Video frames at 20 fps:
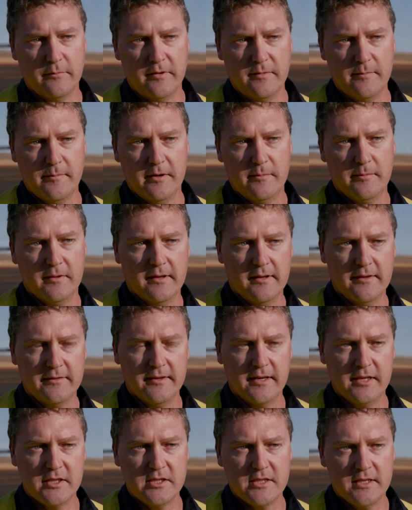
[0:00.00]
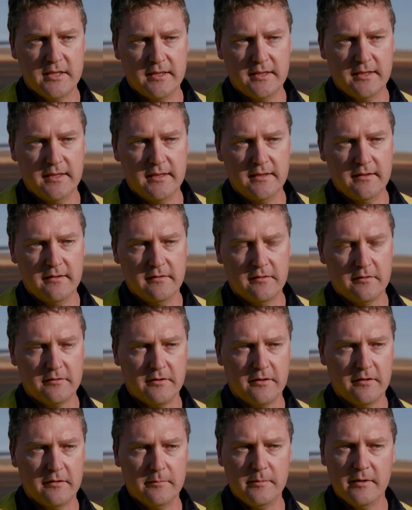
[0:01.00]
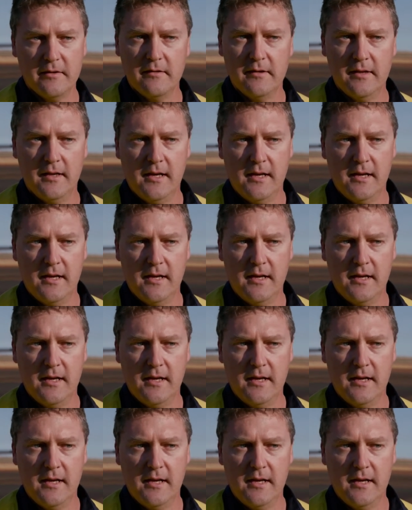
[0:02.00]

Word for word: with mobilisation in October